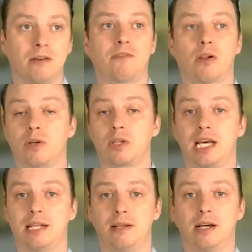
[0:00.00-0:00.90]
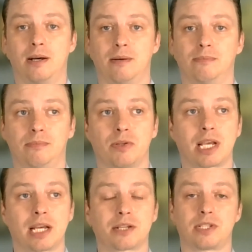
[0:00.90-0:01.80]
Following that, those
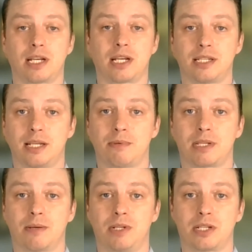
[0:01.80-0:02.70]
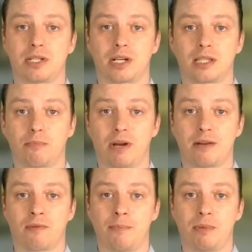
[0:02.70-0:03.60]
exercise tips that we just saw at the
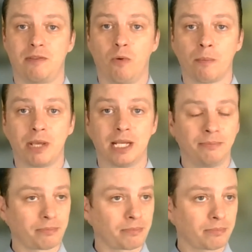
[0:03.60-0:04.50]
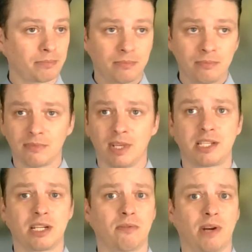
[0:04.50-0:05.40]
break right before me, that's
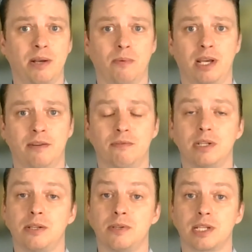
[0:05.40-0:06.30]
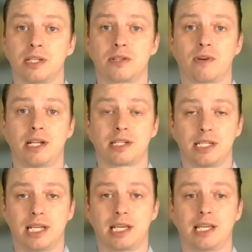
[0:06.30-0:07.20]
a great way of reducing stress
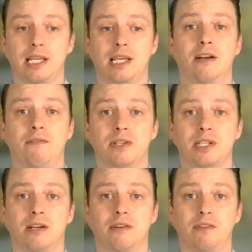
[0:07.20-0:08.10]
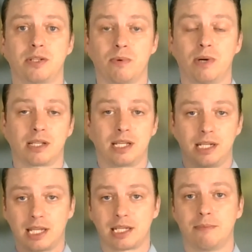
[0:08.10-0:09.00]
and taking care of yourself as well and getting
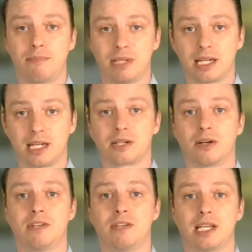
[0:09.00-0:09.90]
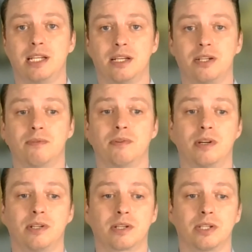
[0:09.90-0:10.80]
that sympathetic nervous state
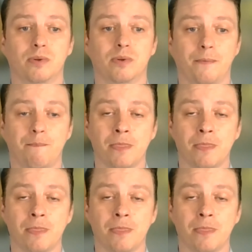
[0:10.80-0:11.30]
under control.